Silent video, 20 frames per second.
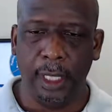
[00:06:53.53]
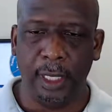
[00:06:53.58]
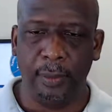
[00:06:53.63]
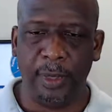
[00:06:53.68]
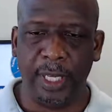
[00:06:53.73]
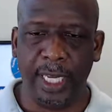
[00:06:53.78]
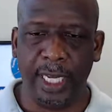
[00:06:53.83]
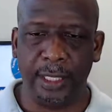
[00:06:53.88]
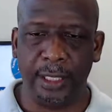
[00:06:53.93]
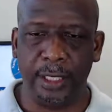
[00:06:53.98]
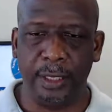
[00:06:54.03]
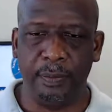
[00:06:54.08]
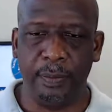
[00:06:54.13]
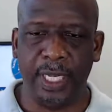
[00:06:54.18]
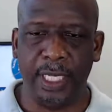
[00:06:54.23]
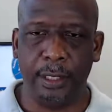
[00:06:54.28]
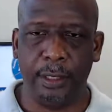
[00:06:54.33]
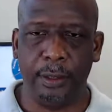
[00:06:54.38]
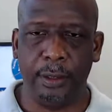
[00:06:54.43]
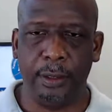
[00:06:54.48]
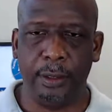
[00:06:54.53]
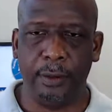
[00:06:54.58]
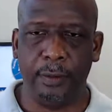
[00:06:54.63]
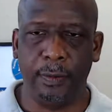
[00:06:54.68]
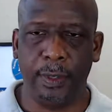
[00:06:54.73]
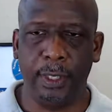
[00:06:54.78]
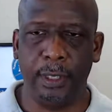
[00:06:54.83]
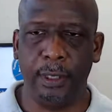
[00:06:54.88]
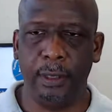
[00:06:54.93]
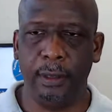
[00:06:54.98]
I'm gonna add this banner to the
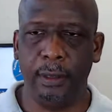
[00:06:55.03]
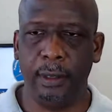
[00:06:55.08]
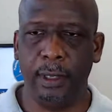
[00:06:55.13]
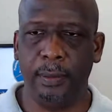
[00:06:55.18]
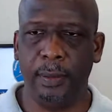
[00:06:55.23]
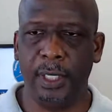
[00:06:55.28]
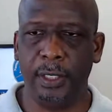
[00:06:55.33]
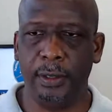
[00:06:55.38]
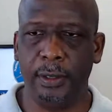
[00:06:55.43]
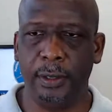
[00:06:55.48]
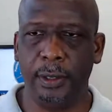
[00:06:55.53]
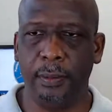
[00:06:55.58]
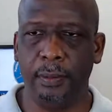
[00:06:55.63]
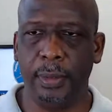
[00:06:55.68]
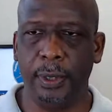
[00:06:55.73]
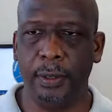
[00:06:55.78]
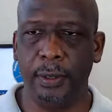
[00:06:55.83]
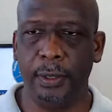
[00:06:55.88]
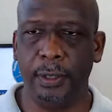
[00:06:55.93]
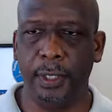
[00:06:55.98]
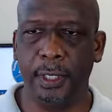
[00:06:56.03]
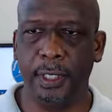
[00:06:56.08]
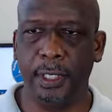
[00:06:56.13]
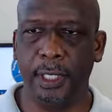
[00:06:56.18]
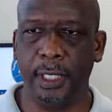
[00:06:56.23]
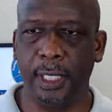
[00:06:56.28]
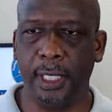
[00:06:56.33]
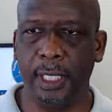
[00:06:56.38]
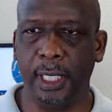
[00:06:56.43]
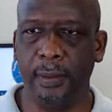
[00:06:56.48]
window. I'm also gonna post this
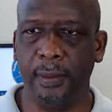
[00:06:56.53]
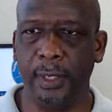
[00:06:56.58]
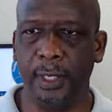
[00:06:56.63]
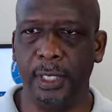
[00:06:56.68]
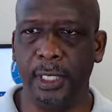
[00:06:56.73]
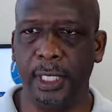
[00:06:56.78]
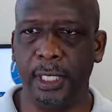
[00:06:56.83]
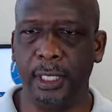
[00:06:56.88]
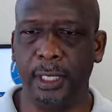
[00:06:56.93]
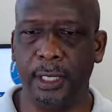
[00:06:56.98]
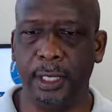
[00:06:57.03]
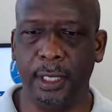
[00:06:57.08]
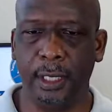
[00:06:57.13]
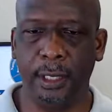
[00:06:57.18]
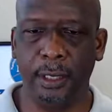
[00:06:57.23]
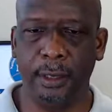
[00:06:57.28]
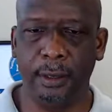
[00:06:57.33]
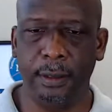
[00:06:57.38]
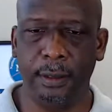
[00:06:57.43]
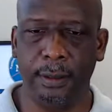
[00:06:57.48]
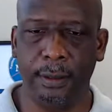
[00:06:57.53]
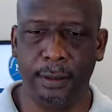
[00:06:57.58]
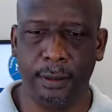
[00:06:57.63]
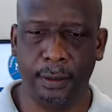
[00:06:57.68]
in the comment section here.